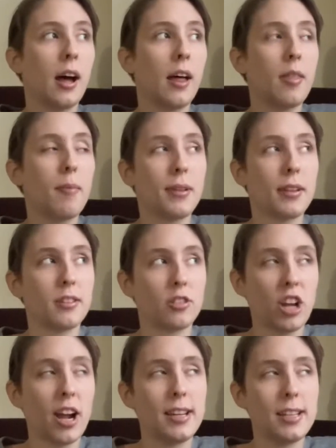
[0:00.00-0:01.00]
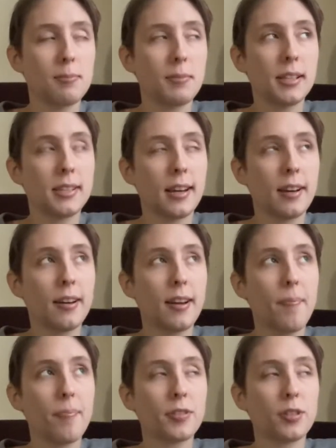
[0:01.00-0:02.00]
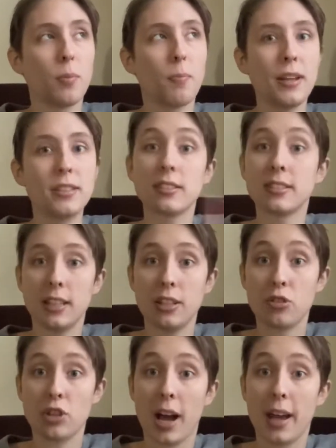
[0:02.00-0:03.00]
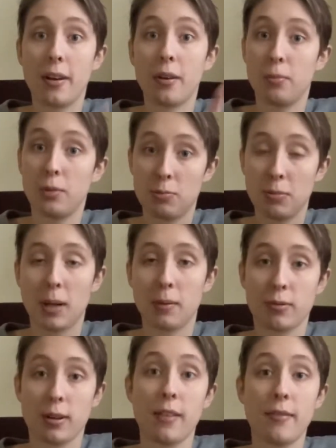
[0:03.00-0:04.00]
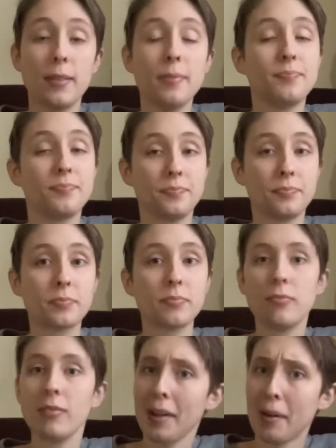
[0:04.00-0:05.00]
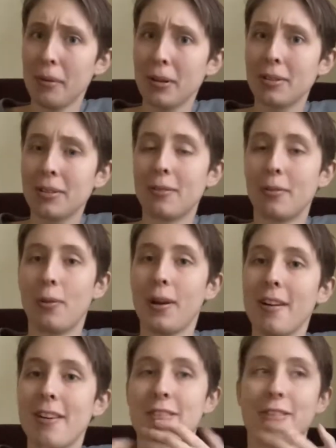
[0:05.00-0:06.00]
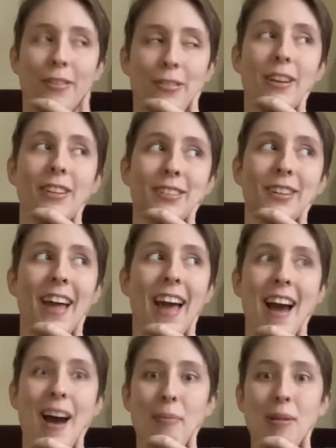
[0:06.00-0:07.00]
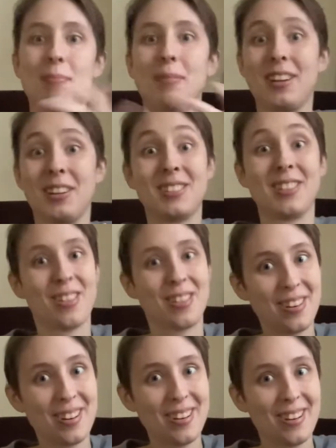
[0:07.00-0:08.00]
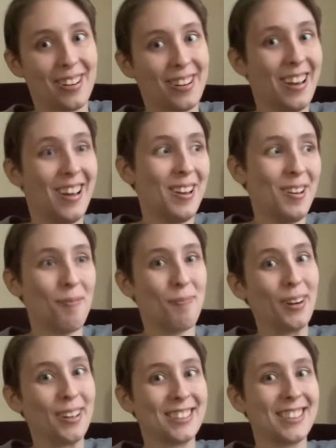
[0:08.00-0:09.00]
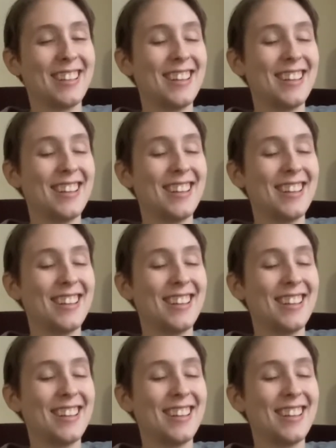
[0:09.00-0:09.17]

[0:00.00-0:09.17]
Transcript: the Chinese military. So Mazer's in China, which becomes relevant. I wonder where on earth things are going to happen, because the third person